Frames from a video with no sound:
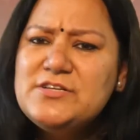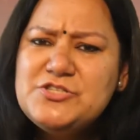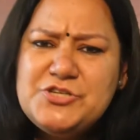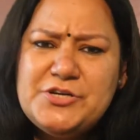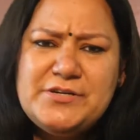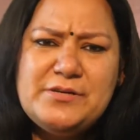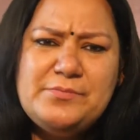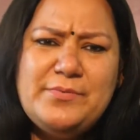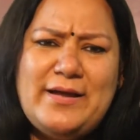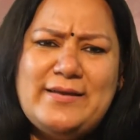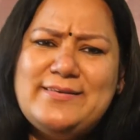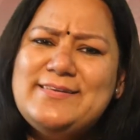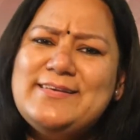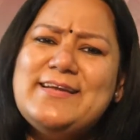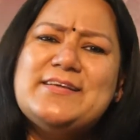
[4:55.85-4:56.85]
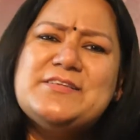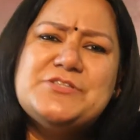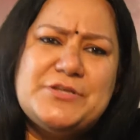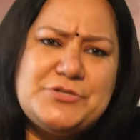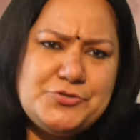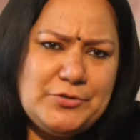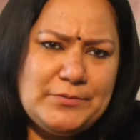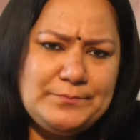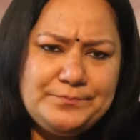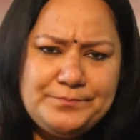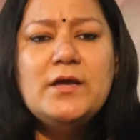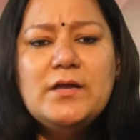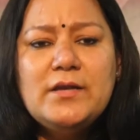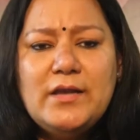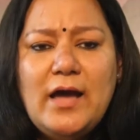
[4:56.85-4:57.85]
journal branding etc
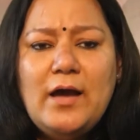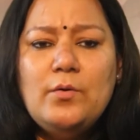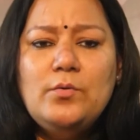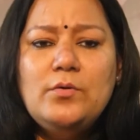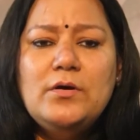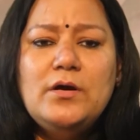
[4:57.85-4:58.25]
now